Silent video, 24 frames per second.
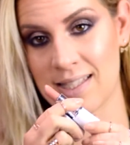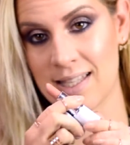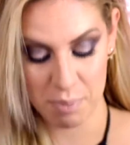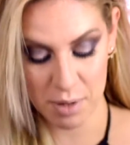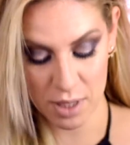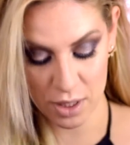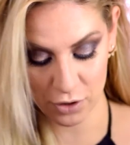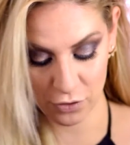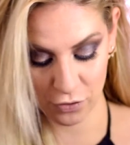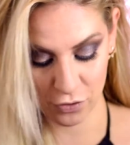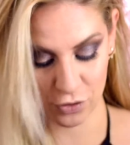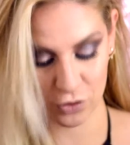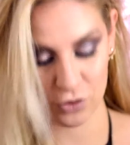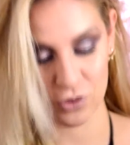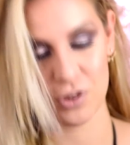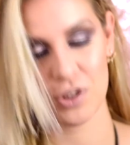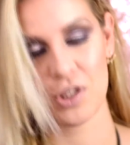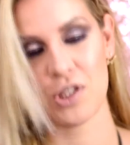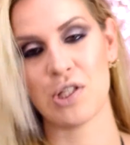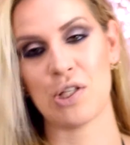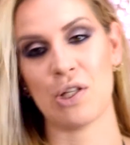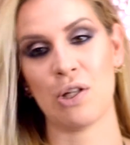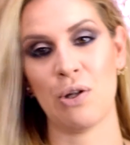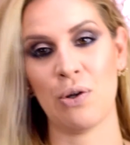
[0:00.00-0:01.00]
But for
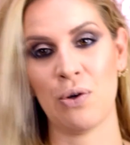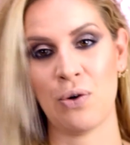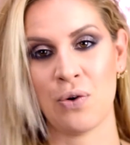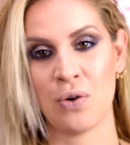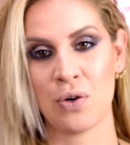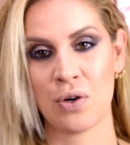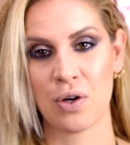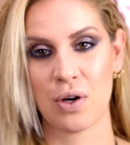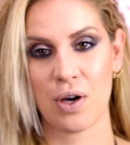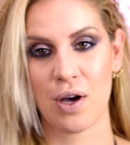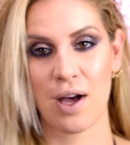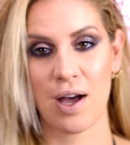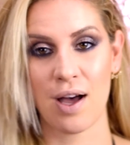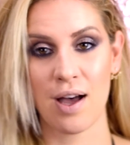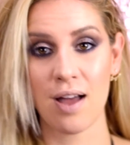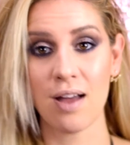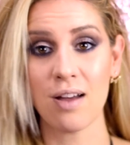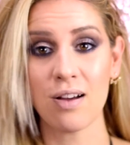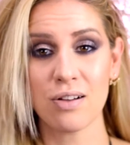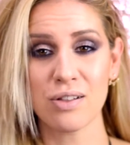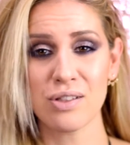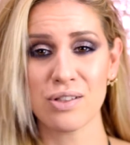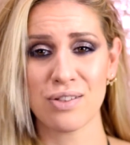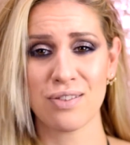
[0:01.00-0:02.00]
this look, I
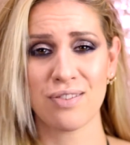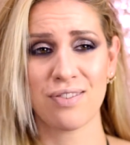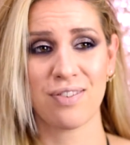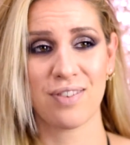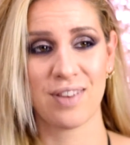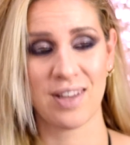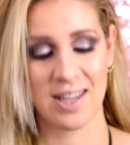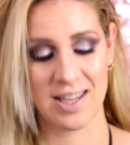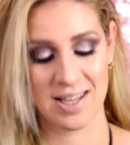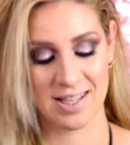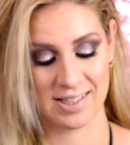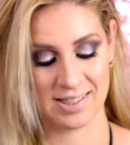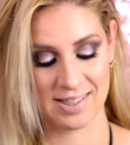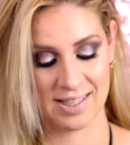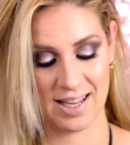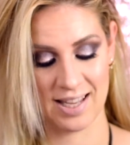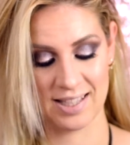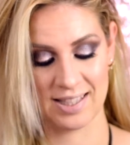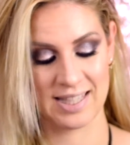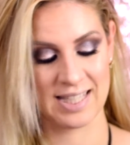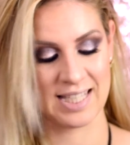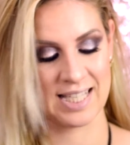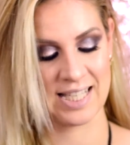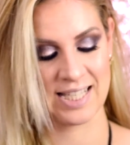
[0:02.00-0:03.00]
also think
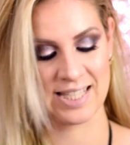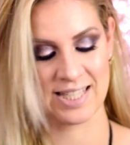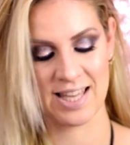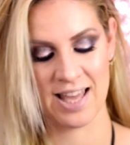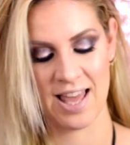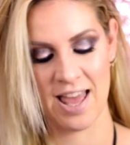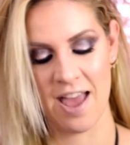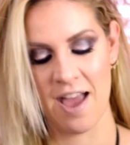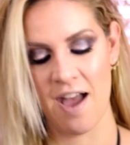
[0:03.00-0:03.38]
that this